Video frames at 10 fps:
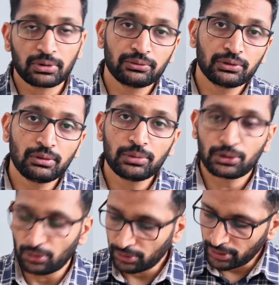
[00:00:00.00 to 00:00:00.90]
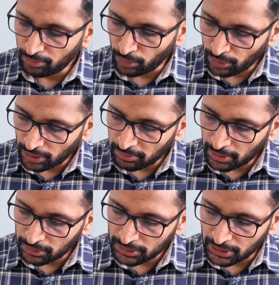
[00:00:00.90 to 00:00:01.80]
we will be talking more
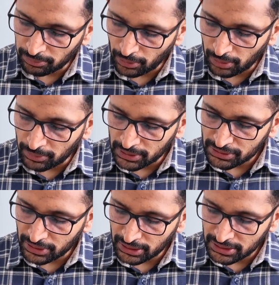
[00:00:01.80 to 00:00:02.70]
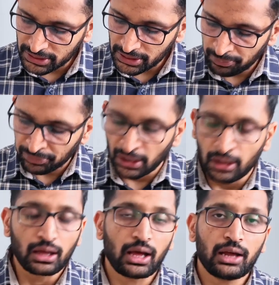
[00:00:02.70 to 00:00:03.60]
about the deployment strategy
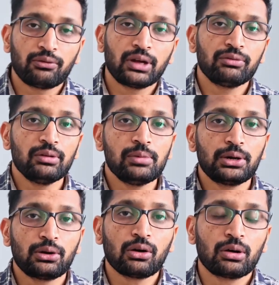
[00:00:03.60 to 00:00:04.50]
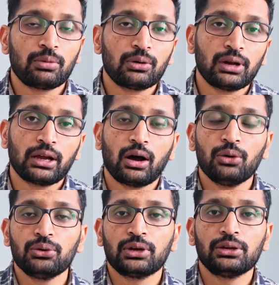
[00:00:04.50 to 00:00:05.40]
and where we'll be talk about like how
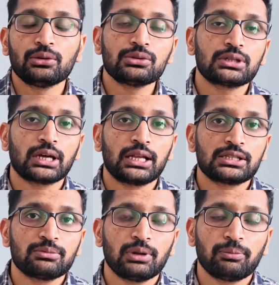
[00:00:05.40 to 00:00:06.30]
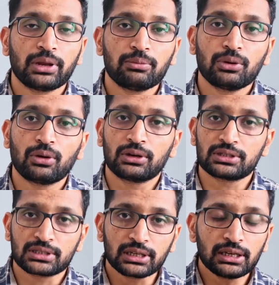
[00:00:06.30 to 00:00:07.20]
you can use the Ansible playbook on a
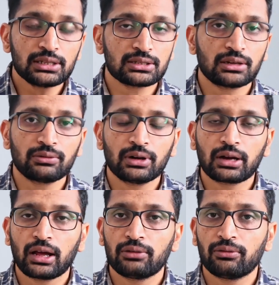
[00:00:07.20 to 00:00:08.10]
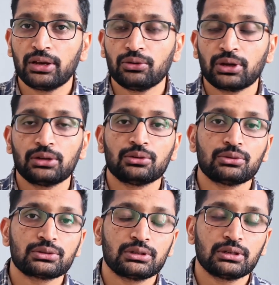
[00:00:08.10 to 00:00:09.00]
single server and when you can
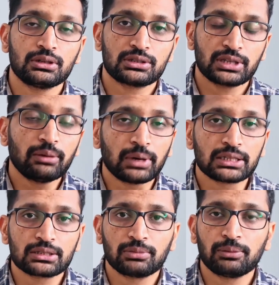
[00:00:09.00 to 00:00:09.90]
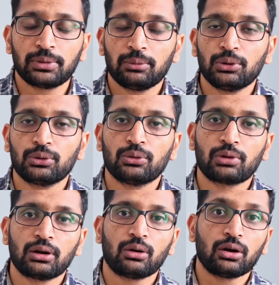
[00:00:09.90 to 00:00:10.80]
use the same Ansible playbook to
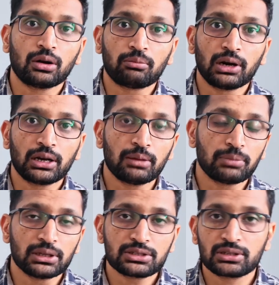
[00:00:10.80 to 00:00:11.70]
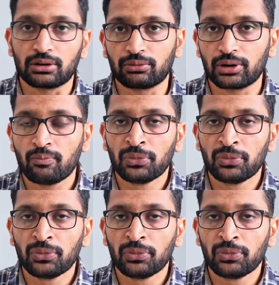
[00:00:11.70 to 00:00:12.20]
run on a multiple server.